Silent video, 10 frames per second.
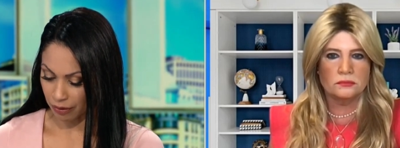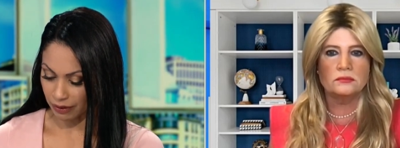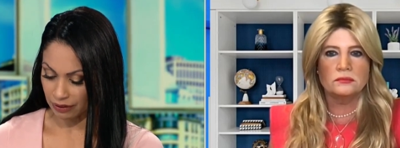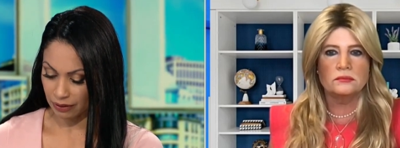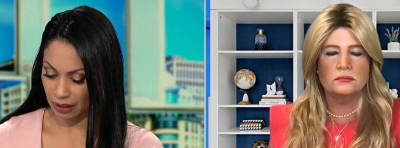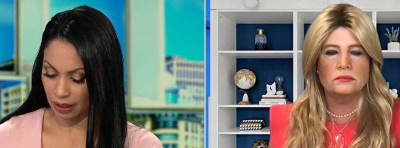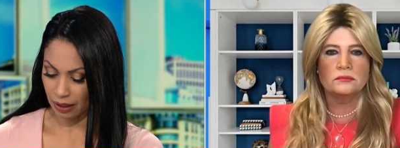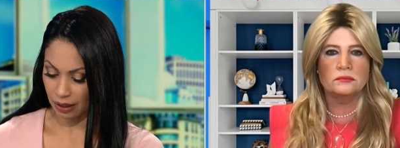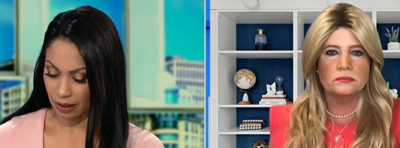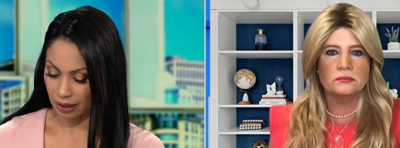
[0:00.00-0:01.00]
Speaker 1: of this.
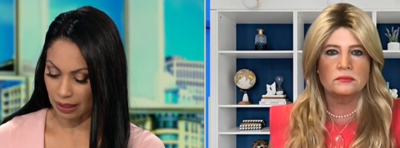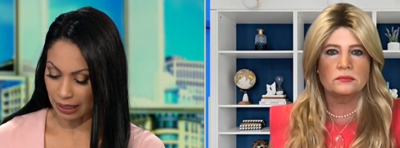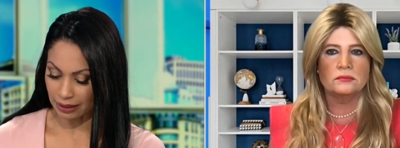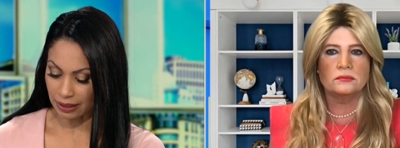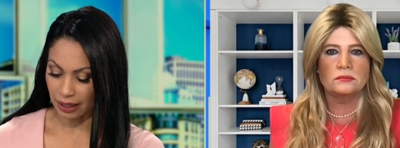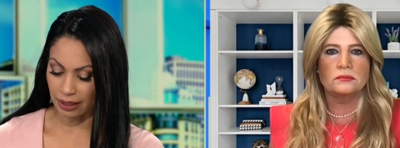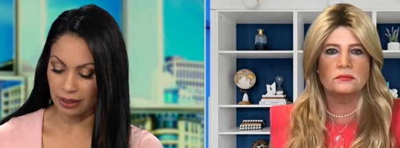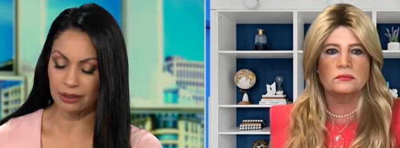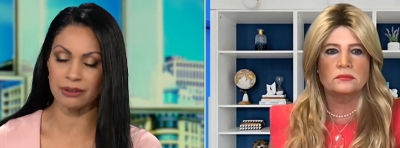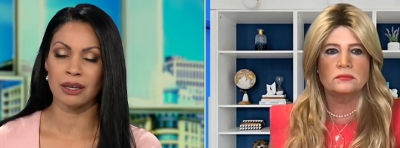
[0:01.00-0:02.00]
In the
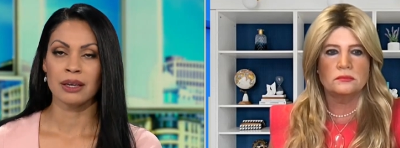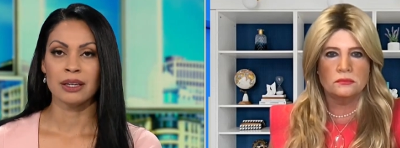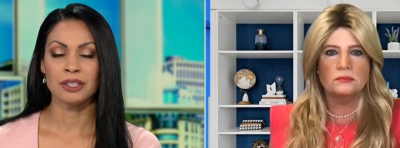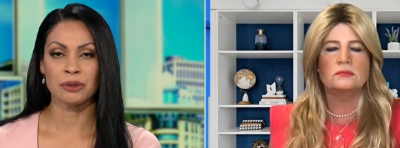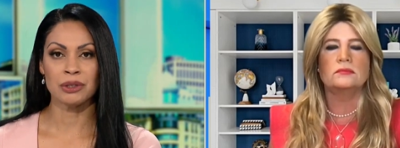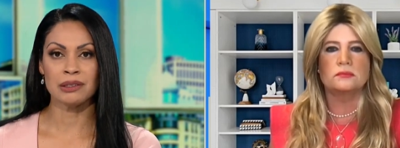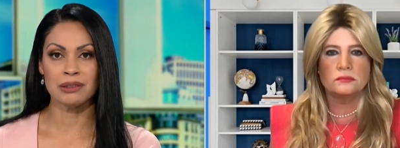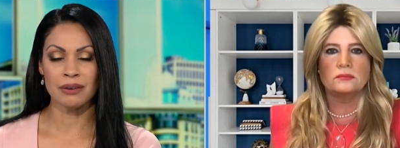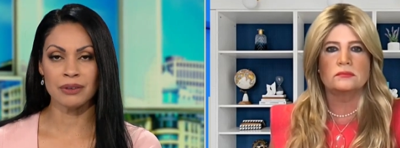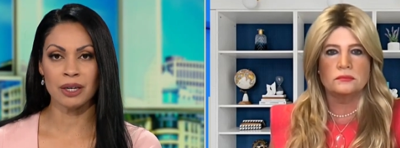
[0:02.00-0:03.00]
1980s, nearly
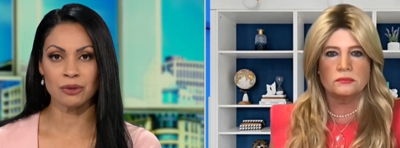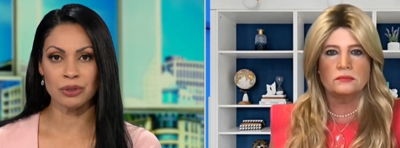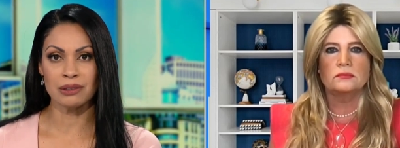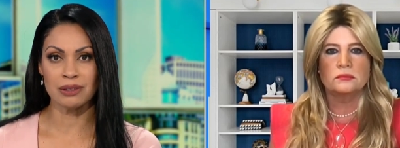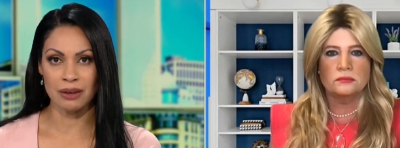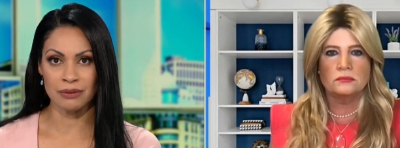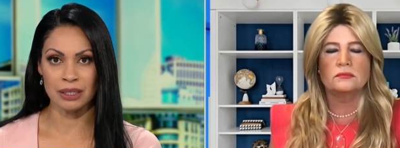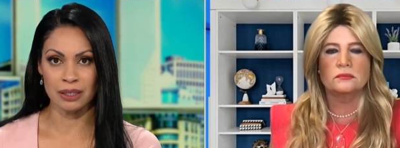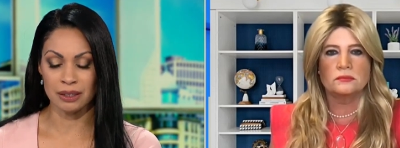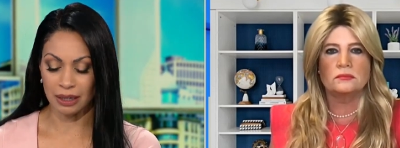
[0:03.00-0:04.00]

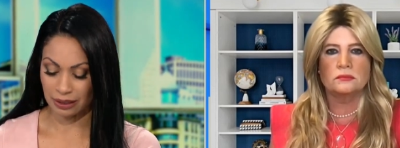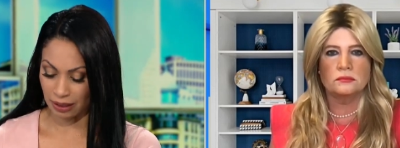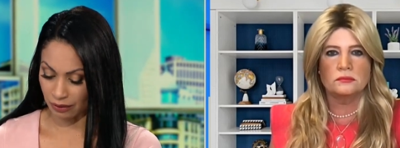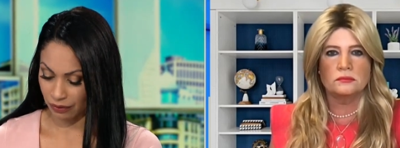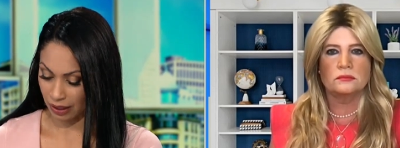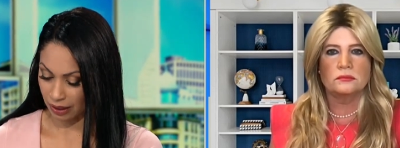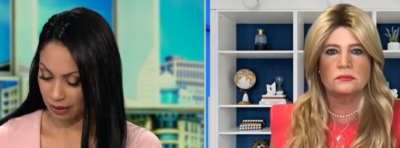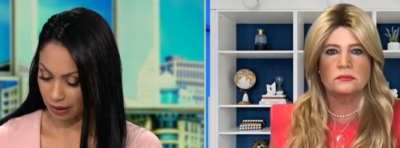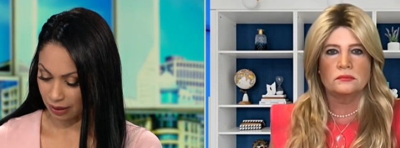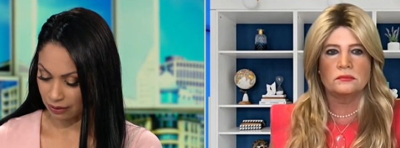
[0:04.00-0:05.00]
770
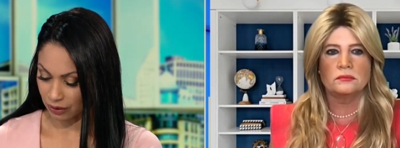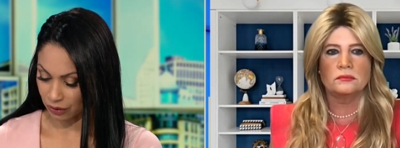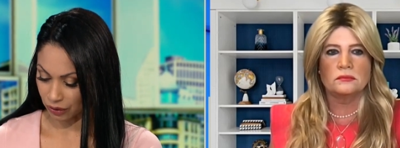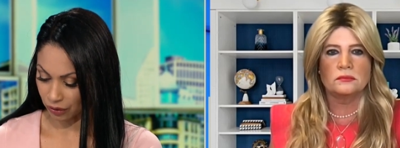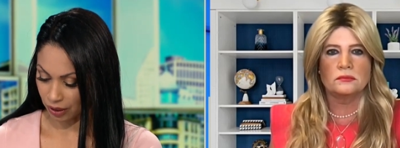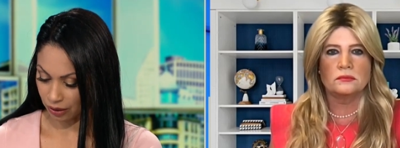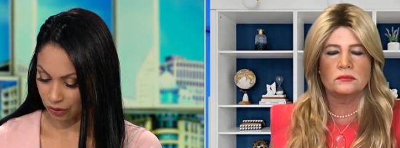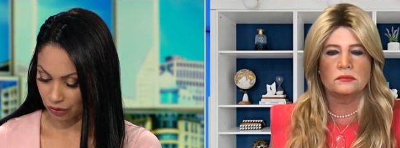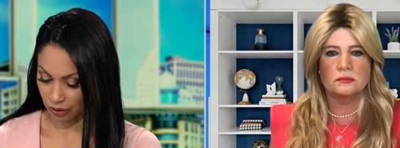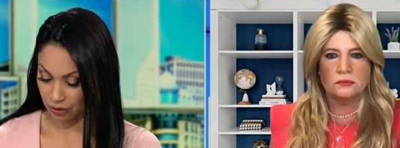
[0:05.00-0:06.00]
identified serial
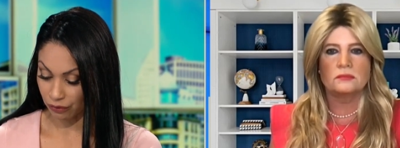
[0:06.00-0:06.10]
killers, or at least